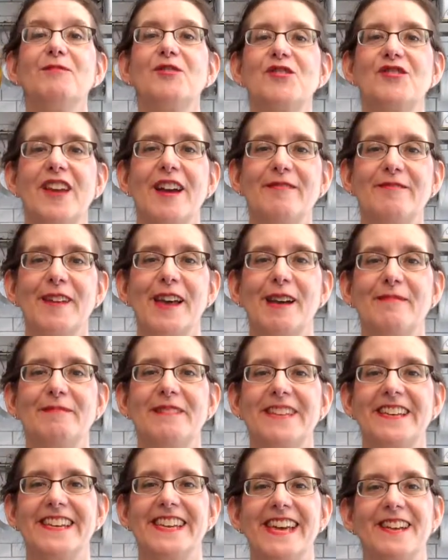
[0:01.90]
I'm Chef
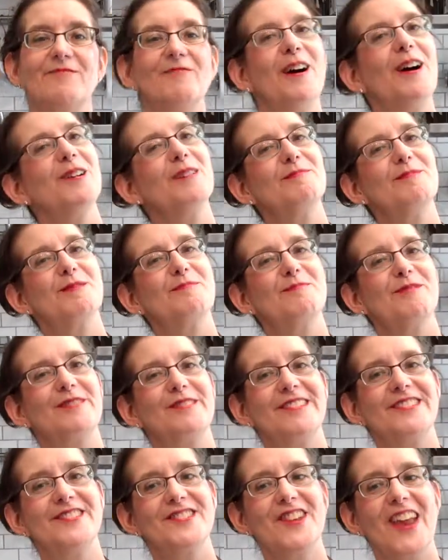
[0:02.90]
Emily, and welcome to
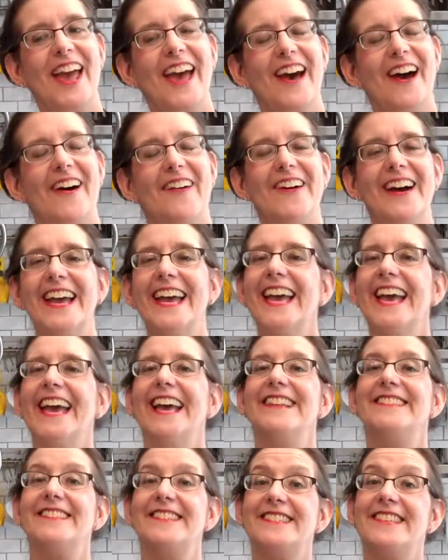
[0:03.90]
Brooklyn Chow.
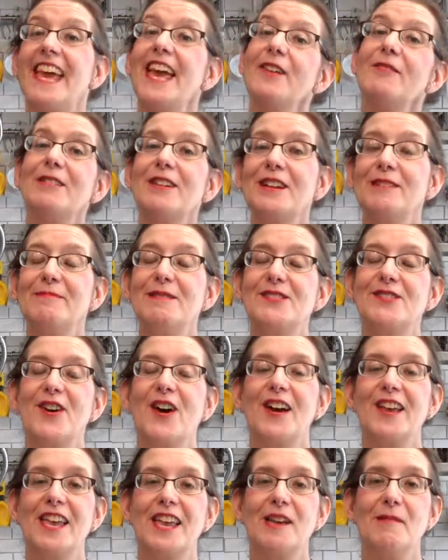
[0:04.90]
Today we're going to be
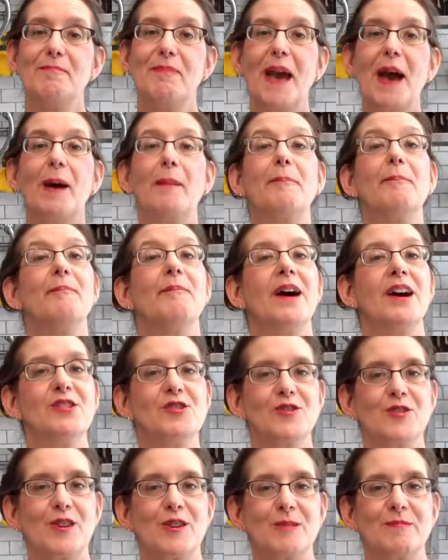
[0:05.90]
talking about
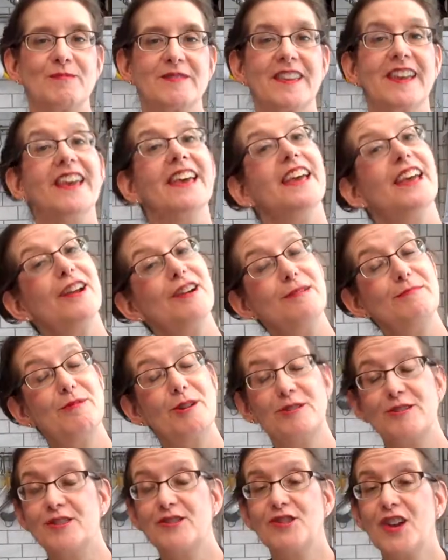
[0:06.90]
mushrooms. Here at
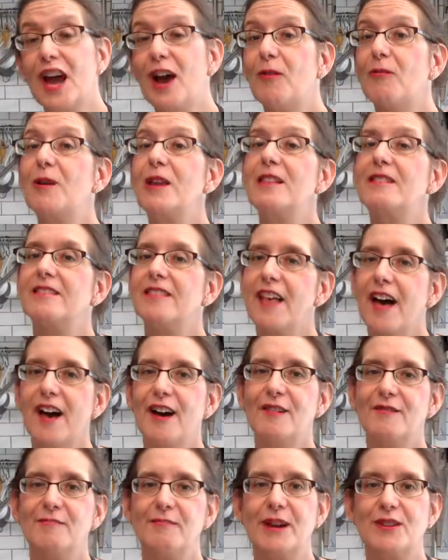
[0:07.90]
Brooklyn Chow, we
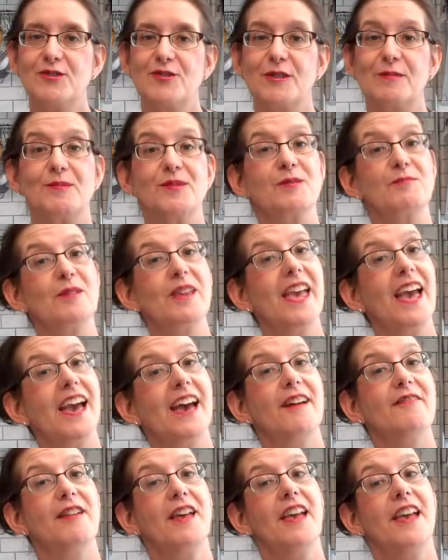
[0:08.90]
love mushrooms, and we
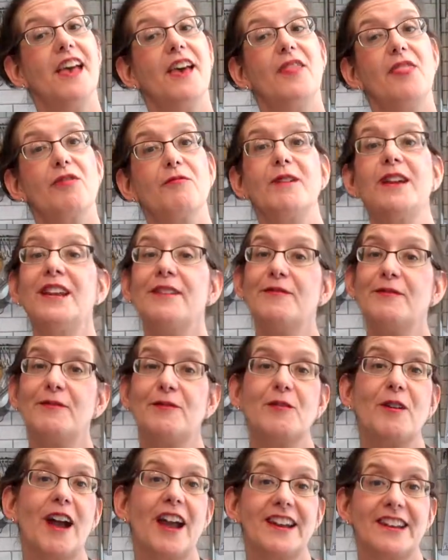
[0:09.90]
have 3
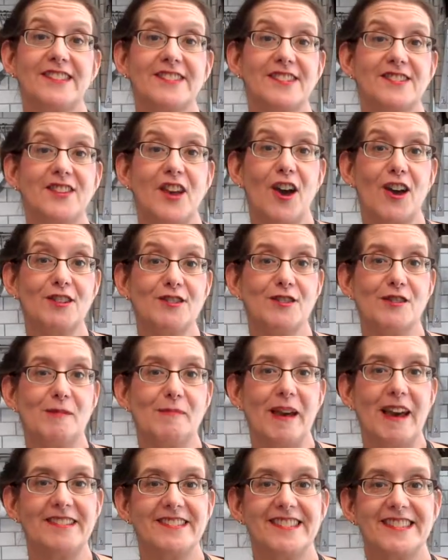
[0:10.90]
different varieties to talk to you
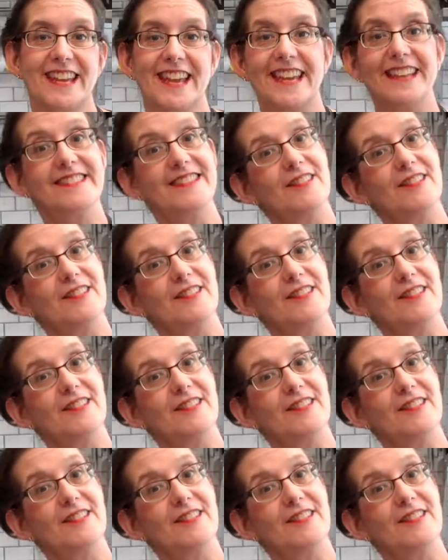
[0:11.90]
about today.